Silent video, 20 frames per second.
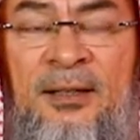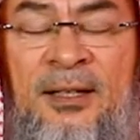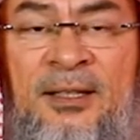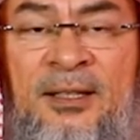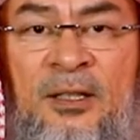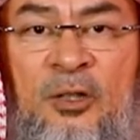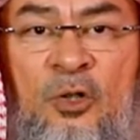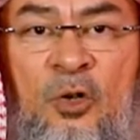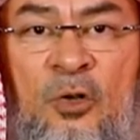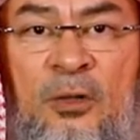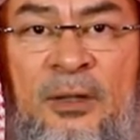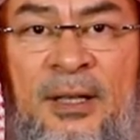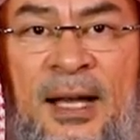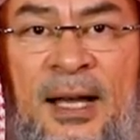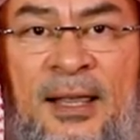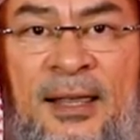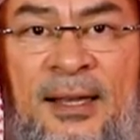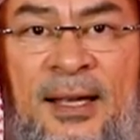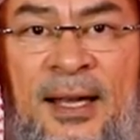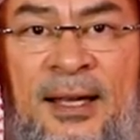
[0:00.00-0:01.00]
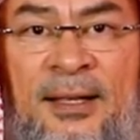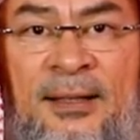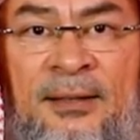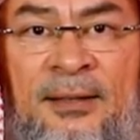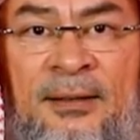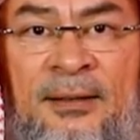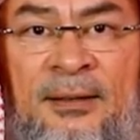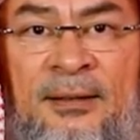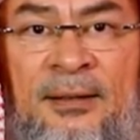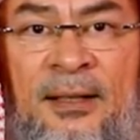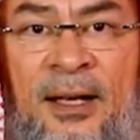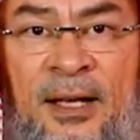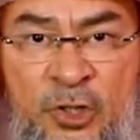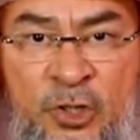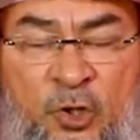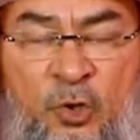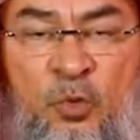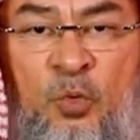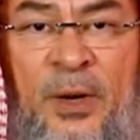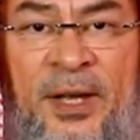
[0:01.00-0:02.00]
doesn't call the adhan, I
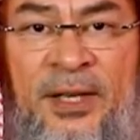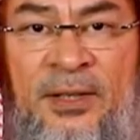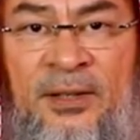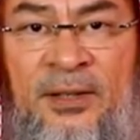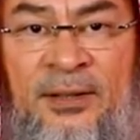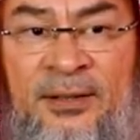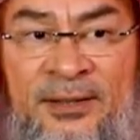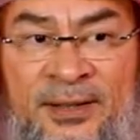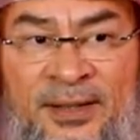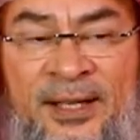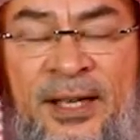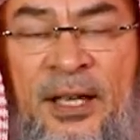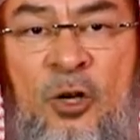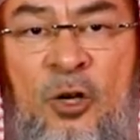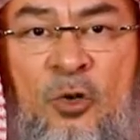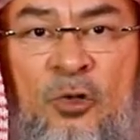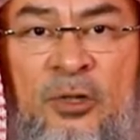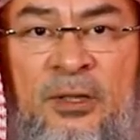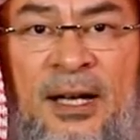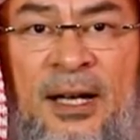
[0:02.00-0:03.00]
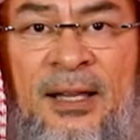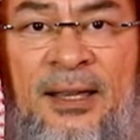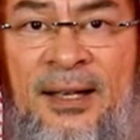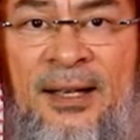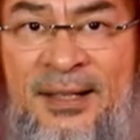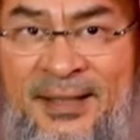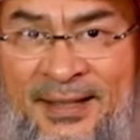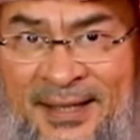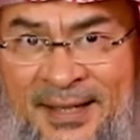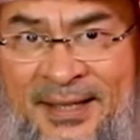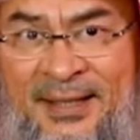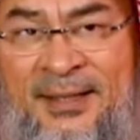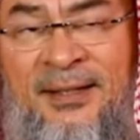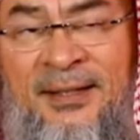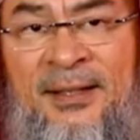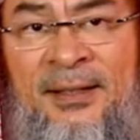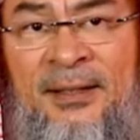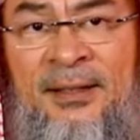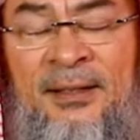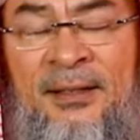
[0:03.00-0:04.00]
should wait until he calls the adhan. It's his
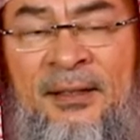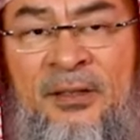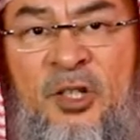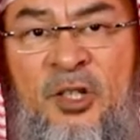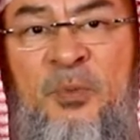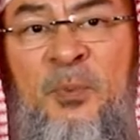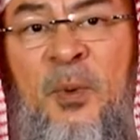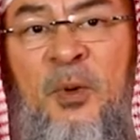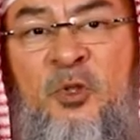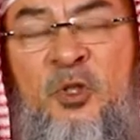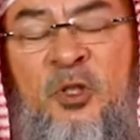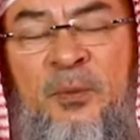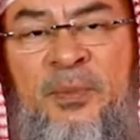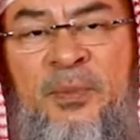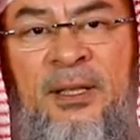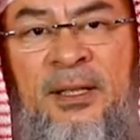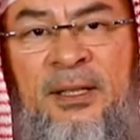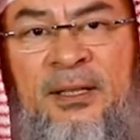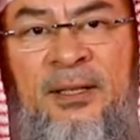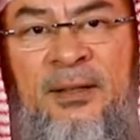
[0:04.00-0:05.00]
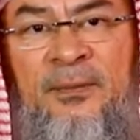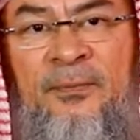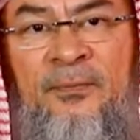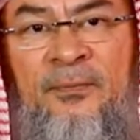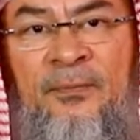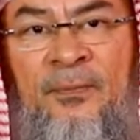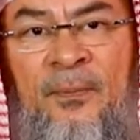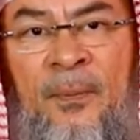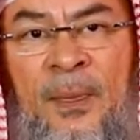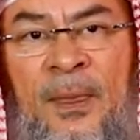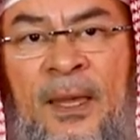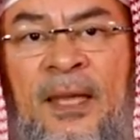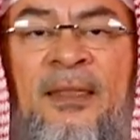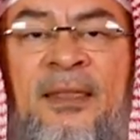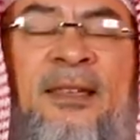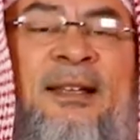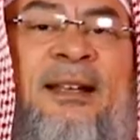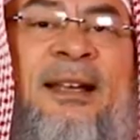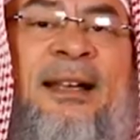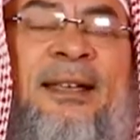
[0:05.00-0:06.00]
responsibility. And
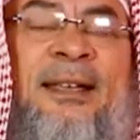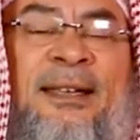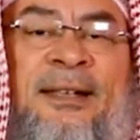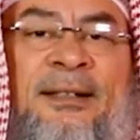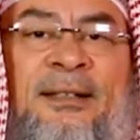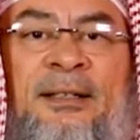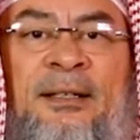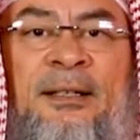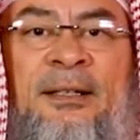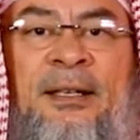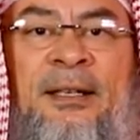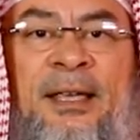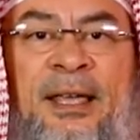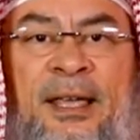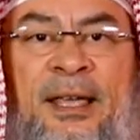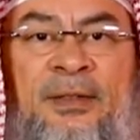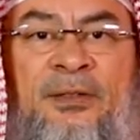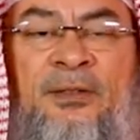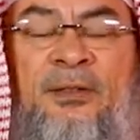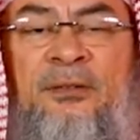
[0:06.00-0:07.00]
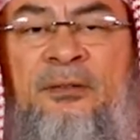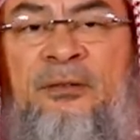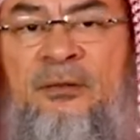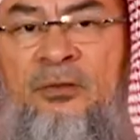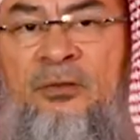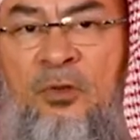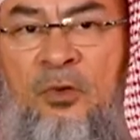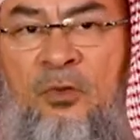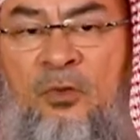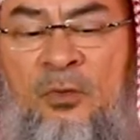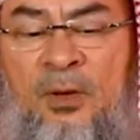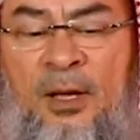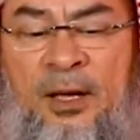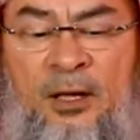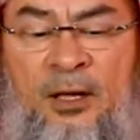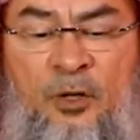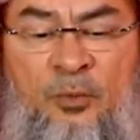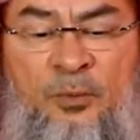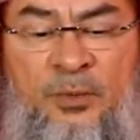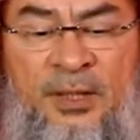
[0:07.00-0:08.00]
then I can eat. So I
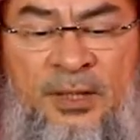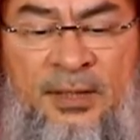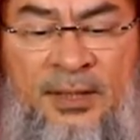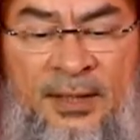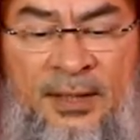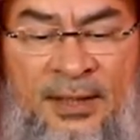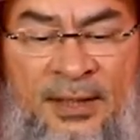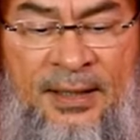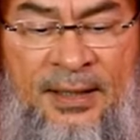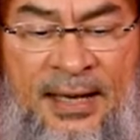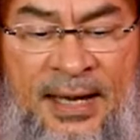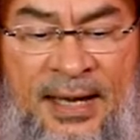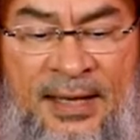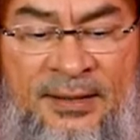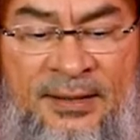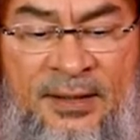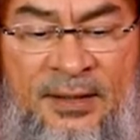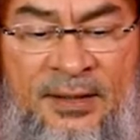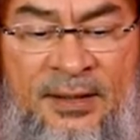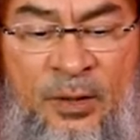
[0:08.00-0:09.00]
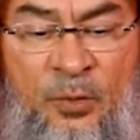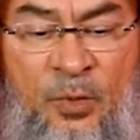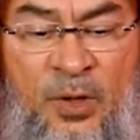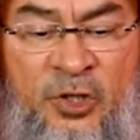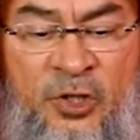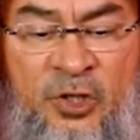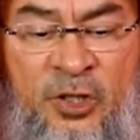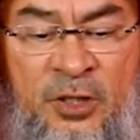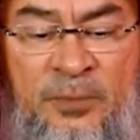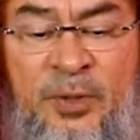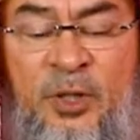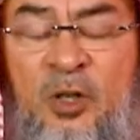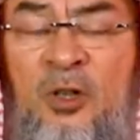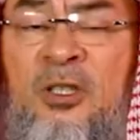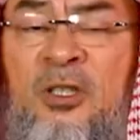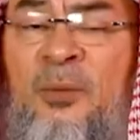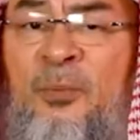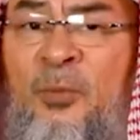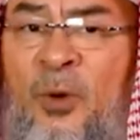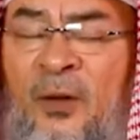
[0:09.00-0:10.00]
hope this answers the question, because
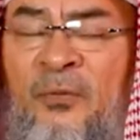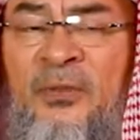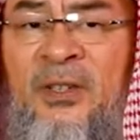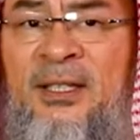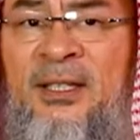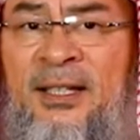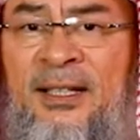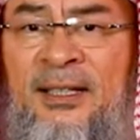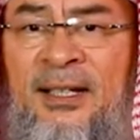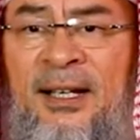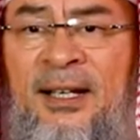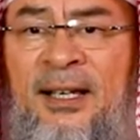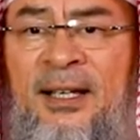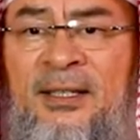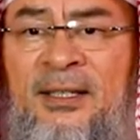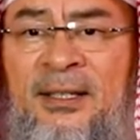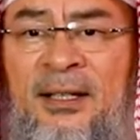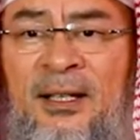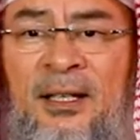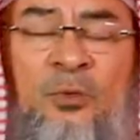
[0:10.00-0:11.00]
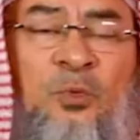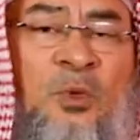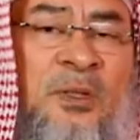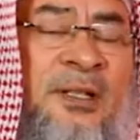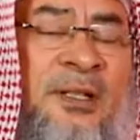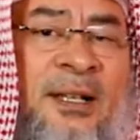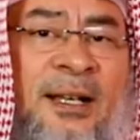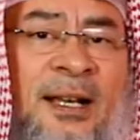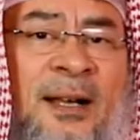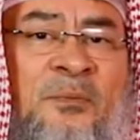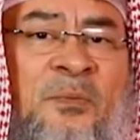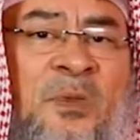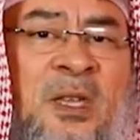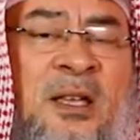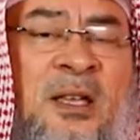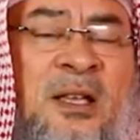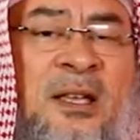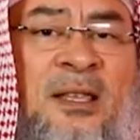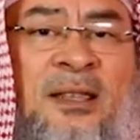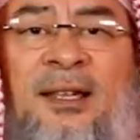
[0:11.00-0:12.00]
the Prophet said, alayhi salatu wasalam,
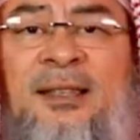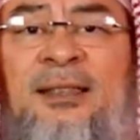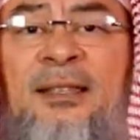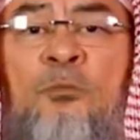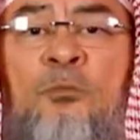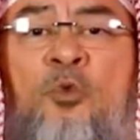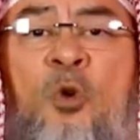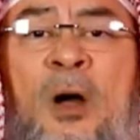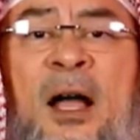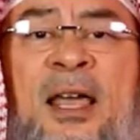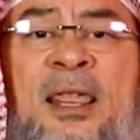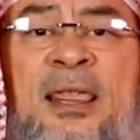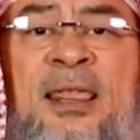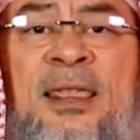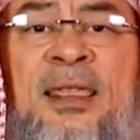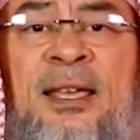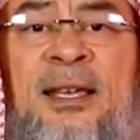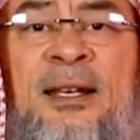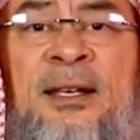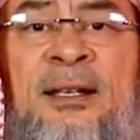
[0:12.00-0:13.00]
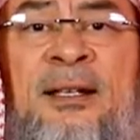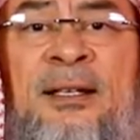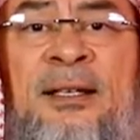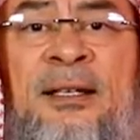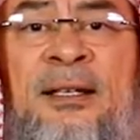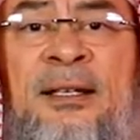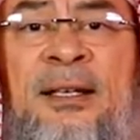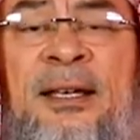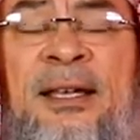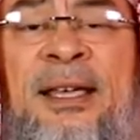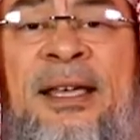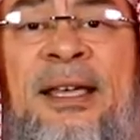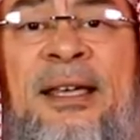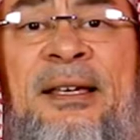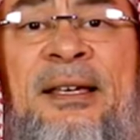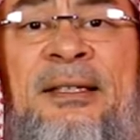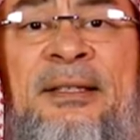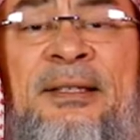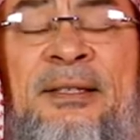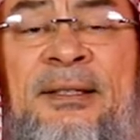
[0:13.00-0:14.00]
that the muezzin
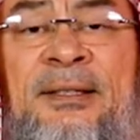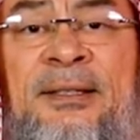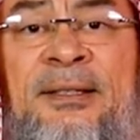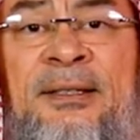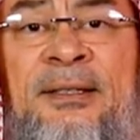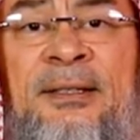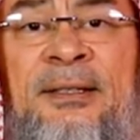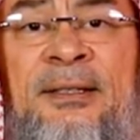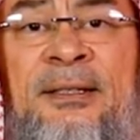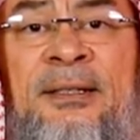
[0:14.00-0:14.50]
is